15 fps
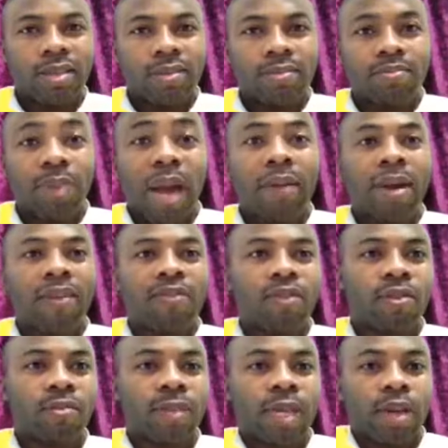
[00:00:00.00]
powerful
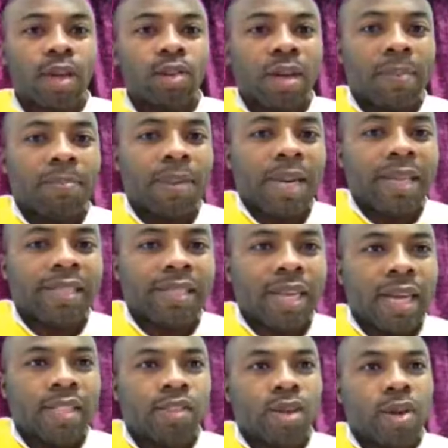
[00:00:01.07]
because you are blessed
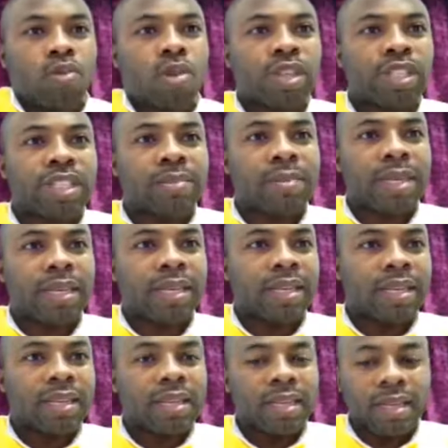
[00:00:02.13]
as you are watching
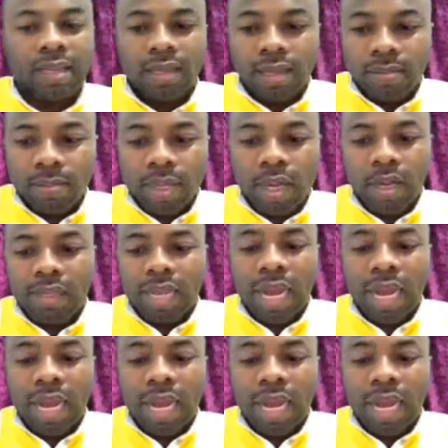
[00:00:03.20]
me. Because I